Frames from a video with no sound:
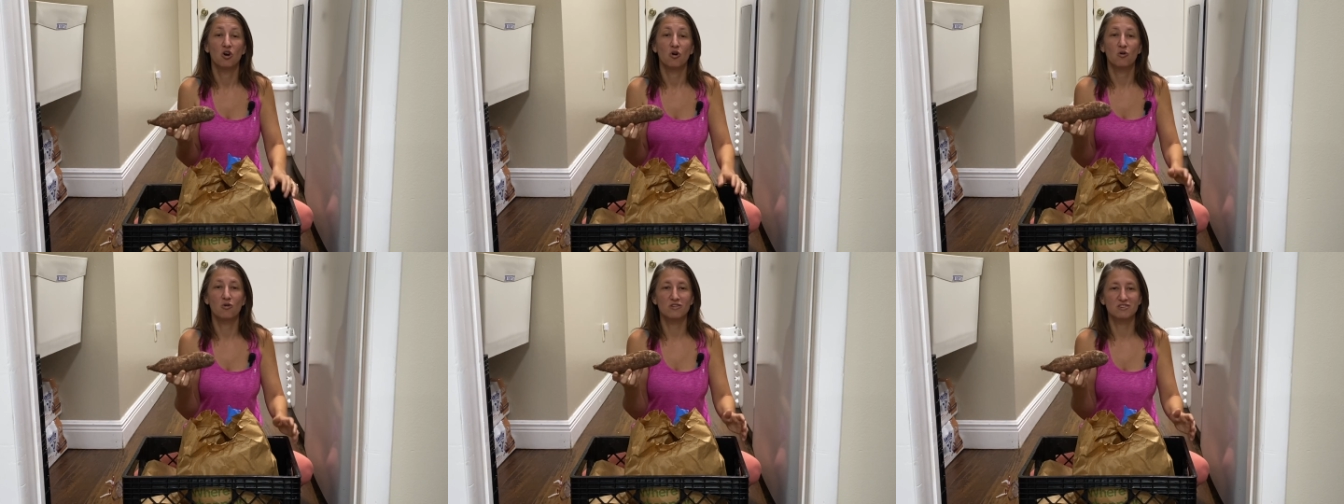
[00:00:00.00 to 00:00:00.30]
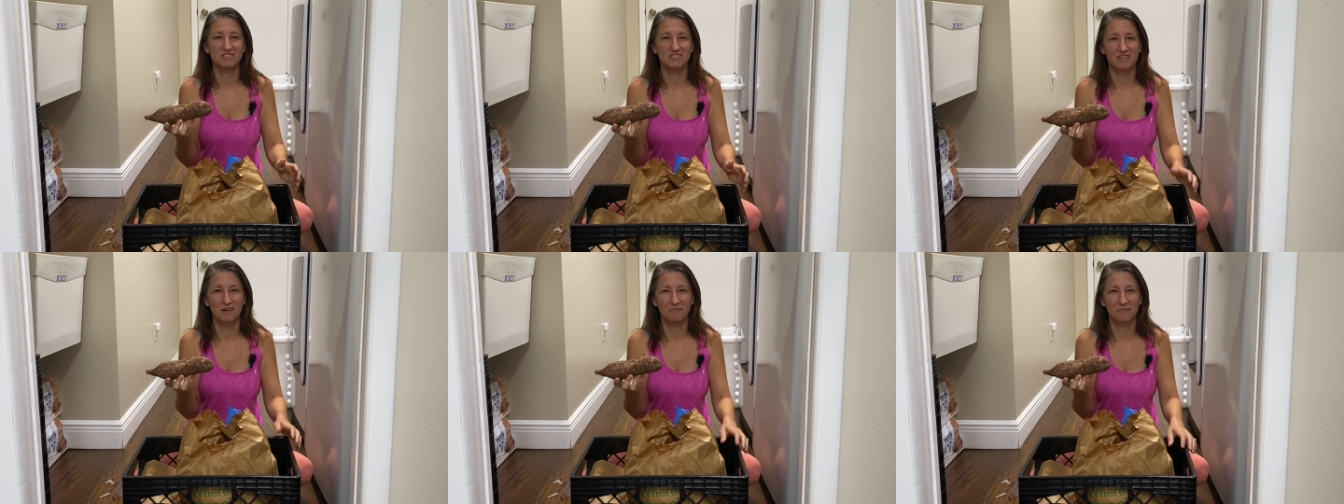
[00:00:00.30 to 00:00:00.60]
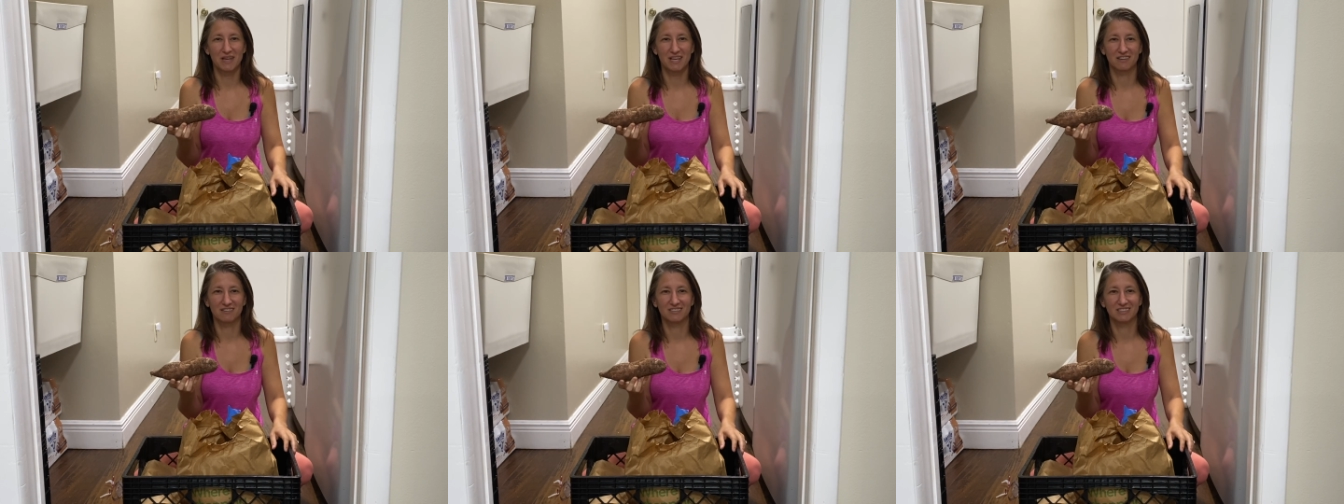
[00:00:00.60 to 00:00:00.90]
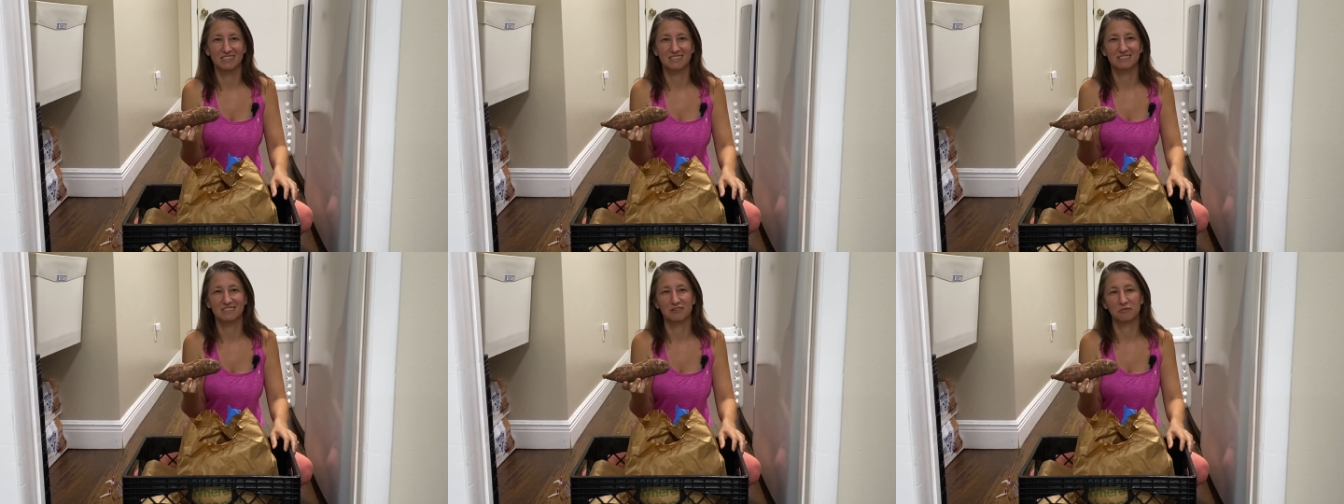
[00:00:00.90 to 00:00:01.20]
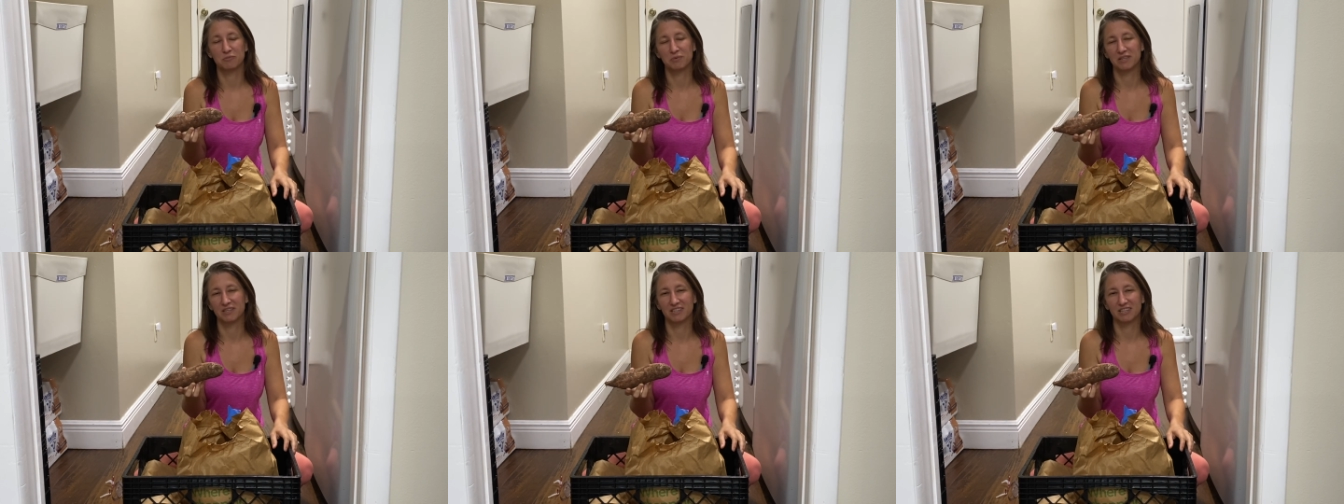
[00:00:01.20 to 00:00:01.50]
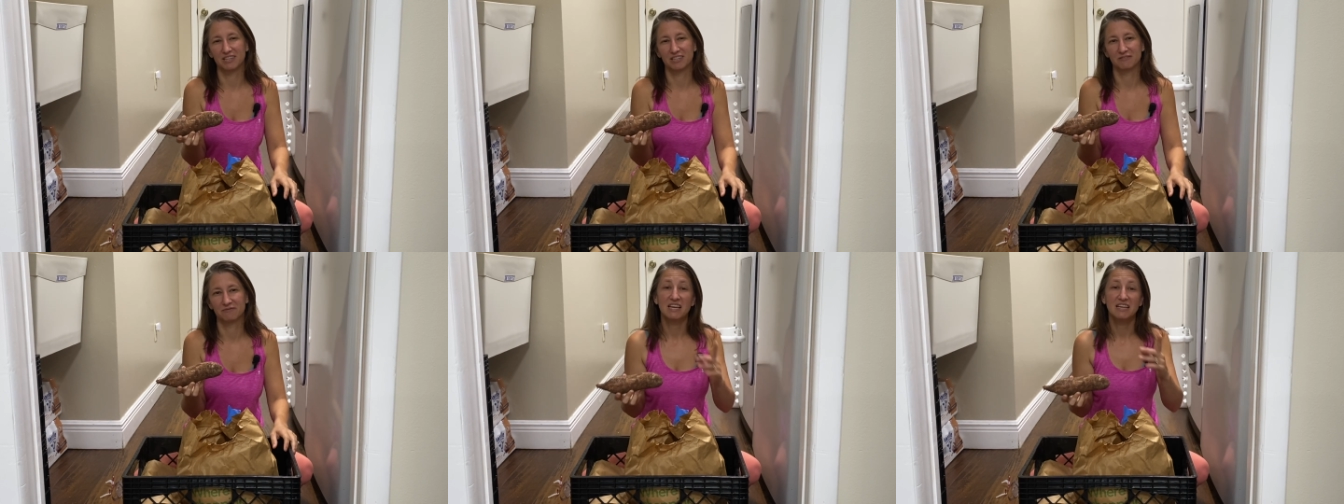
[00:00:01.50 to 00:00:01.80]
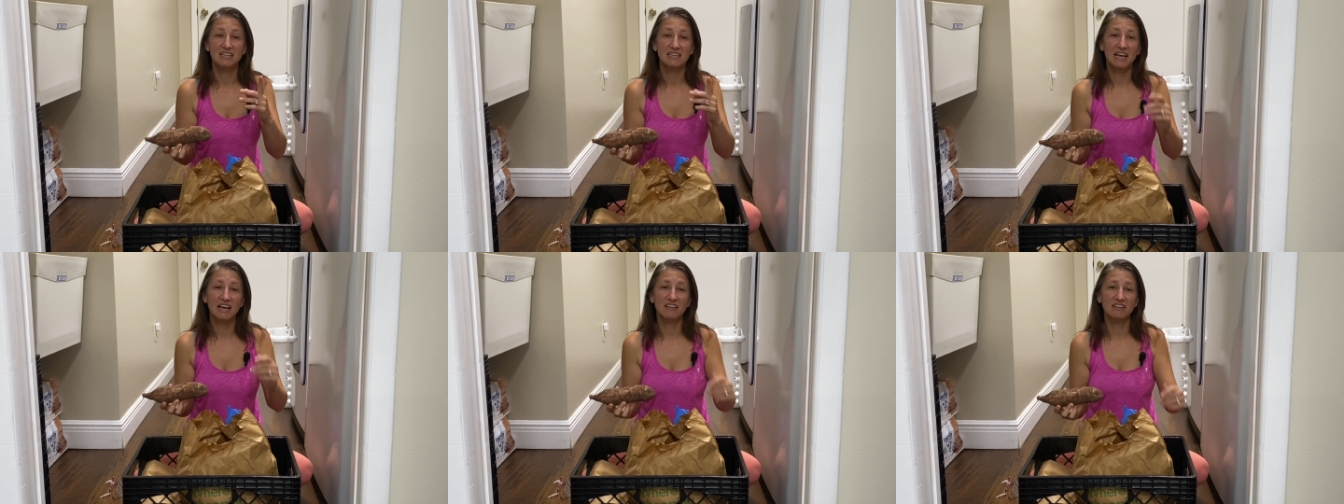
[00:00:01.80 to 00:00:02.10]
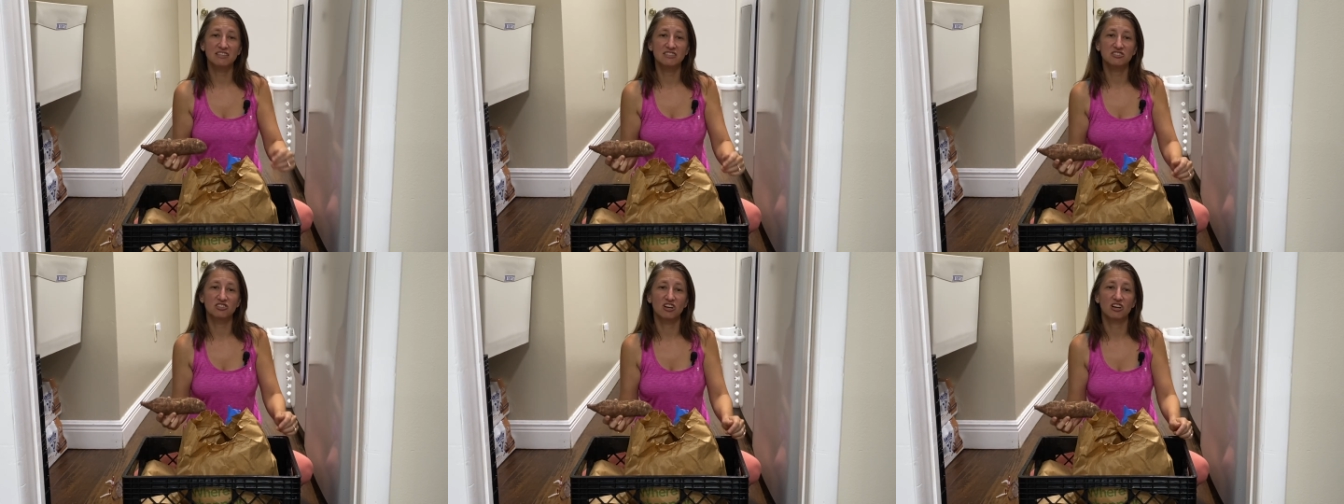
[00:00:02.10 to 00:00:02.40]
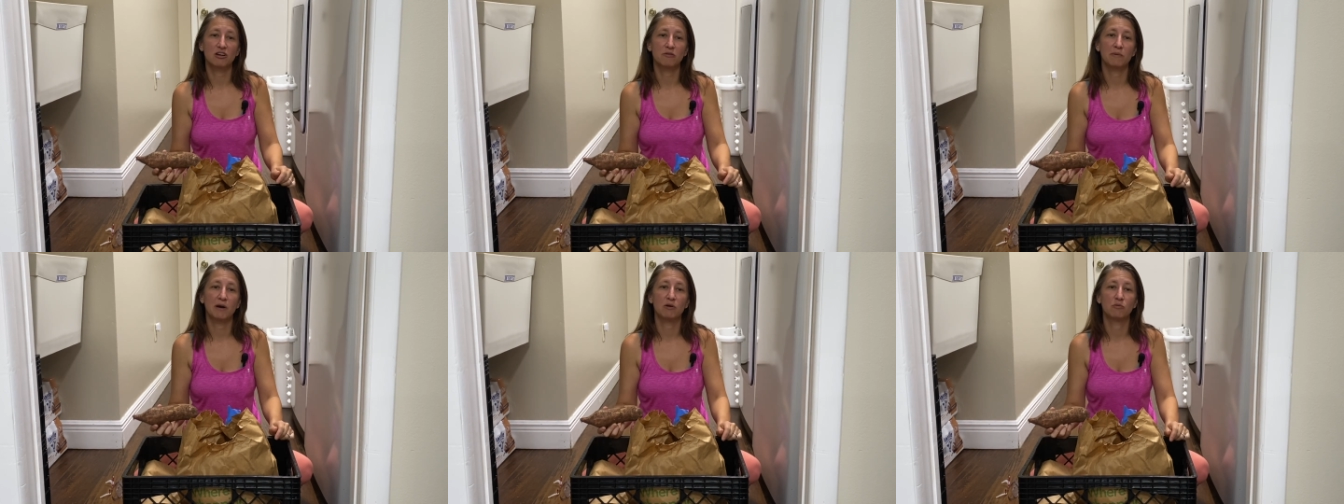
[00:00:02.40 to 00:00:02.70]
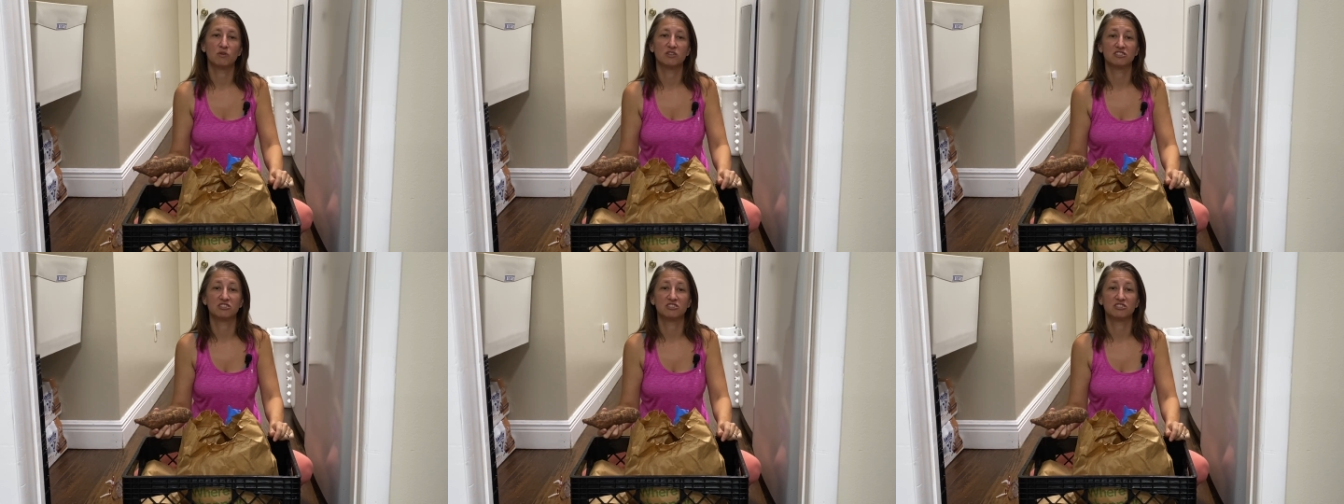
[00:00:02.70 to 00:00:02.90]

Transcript: or some that are least appealing. Now let's talk about what